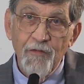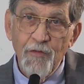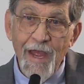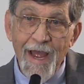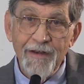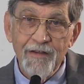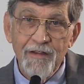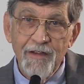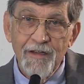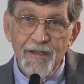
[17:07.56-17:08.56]
that
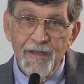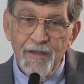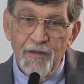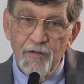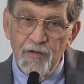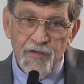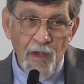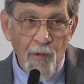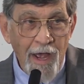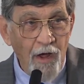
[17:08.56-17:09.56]

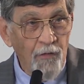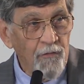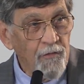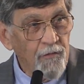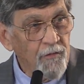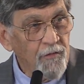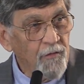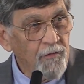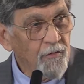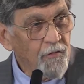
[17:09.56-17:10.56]
somehow
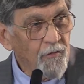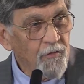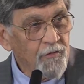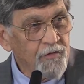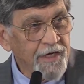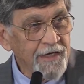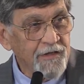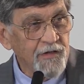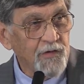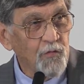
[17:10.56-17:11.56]

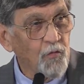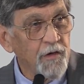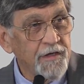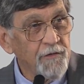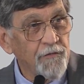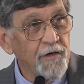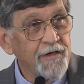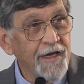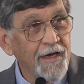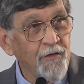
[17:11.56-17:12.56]
dentists were
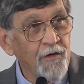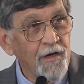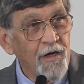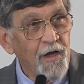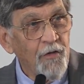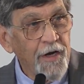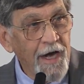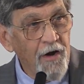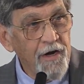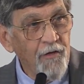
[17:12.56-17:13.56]
different and the
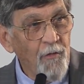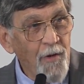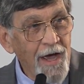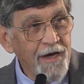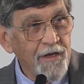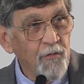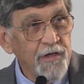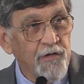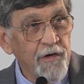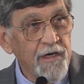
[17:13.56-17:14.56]
area of the body that we
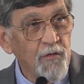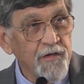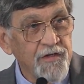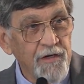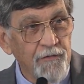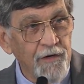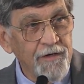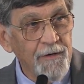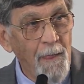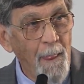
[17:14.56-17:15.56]
treated was
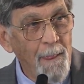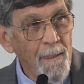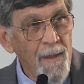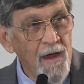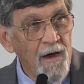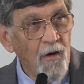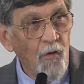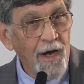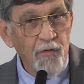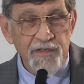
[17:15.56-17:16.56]
different.
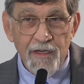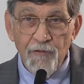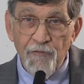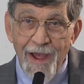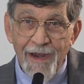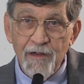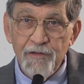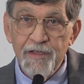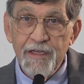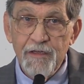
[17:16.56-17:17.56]
When I was on the
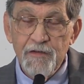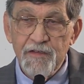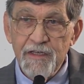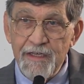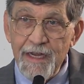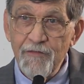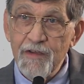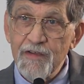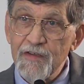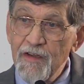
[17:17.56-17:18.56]
faculty at UC
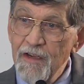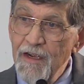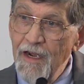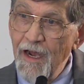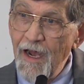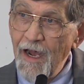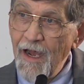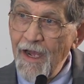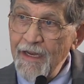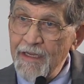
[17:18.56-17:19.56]
Davis, uh,
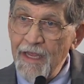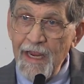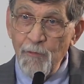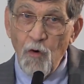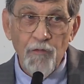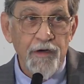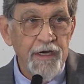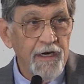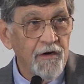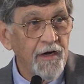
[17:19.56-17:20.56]
I came over
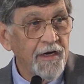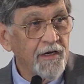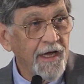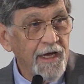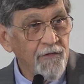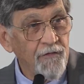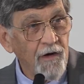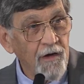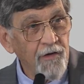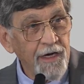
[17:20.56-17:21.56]
here and gave
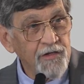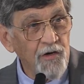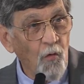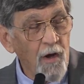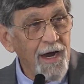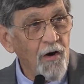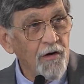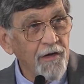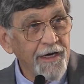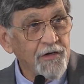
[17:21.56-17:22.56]
a lecture, a one
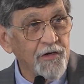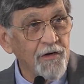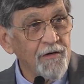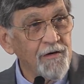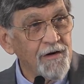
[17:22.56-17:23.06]
hour lecture